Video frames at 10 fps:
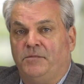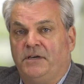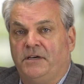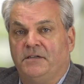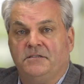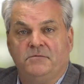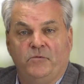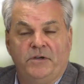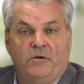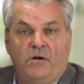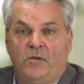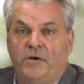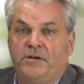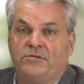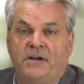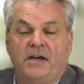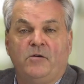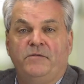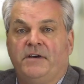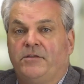because we go all the way to
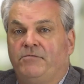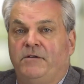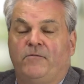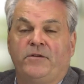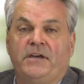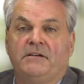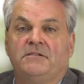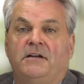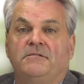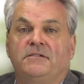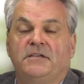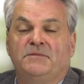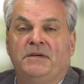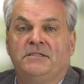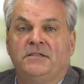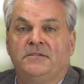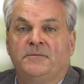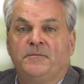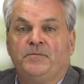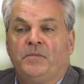trial. We've got $3,000 or $4,000 in
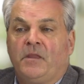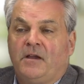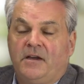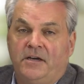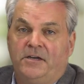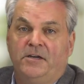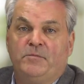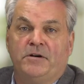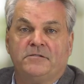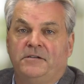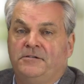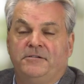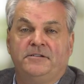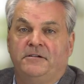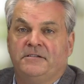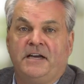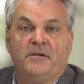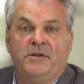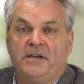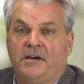expenses. A good personal injury attorney is not
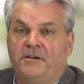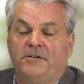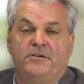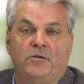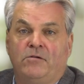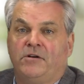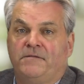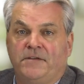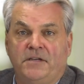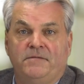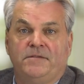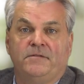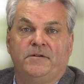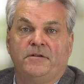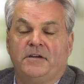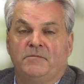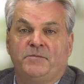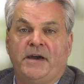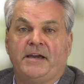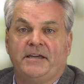going to be knocking on your door if the verdict comes
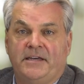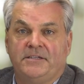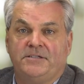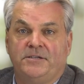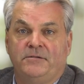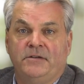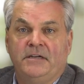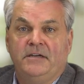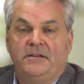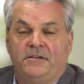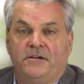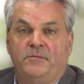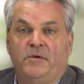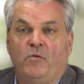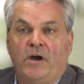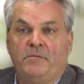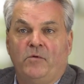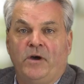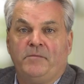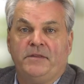back against you. They're going to be
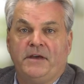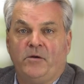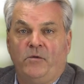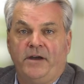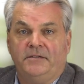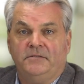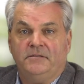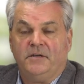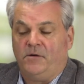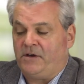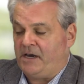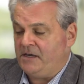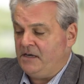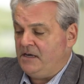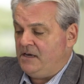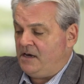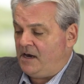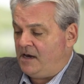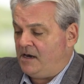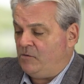wiping that away, okay?
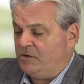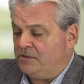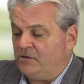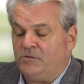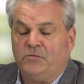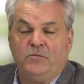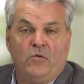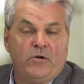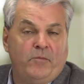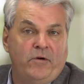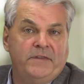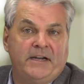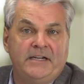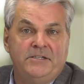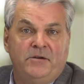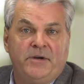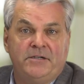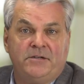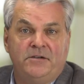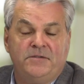One little more point that I do on my
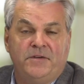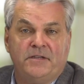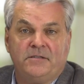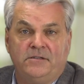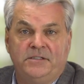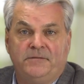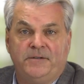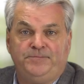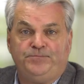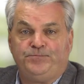attorney's fee that's a little different,